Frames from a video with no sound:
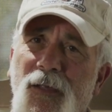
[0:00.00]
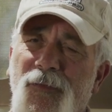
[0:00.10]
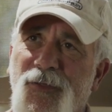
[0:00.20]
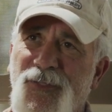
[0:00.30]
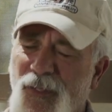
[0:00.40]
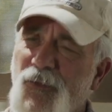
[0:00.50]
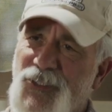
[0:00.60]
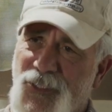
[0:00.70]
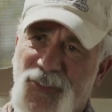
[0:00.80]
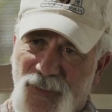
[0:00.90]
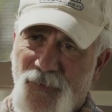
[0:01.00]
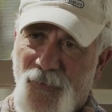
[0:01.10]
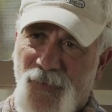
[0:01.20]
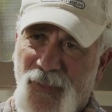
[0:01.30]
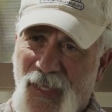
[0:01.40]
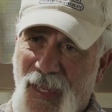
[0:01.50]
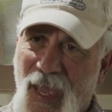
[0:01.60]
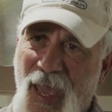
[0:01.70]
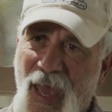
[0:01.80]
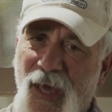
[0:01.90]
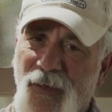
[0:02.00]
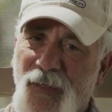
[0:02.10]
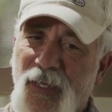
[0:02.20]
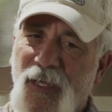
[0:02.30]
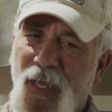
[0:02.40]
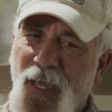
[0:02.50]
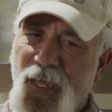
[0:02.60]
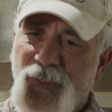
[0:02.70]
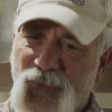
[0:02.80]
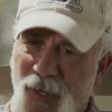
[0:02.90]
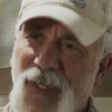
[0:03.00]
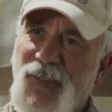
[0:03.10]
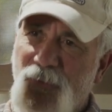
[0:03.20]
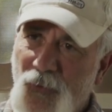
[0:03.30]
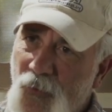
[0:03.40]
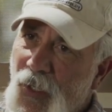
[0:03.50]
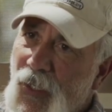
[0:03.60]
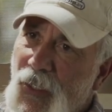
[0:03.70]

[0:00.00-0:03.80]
the diligence that they had in trying to